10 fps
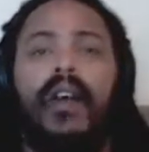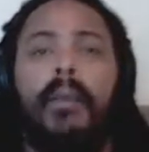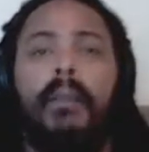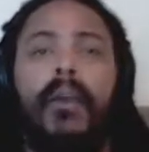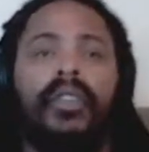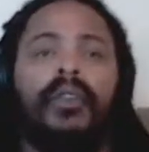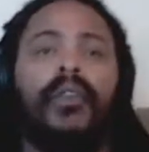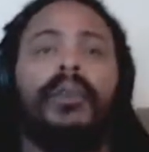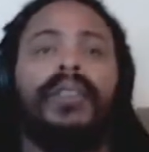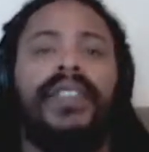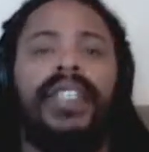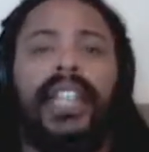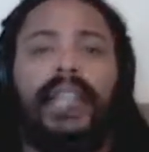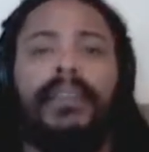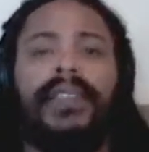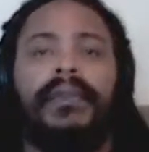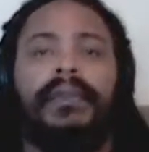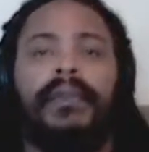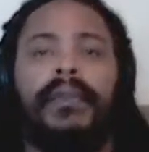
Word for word: most forms of escapism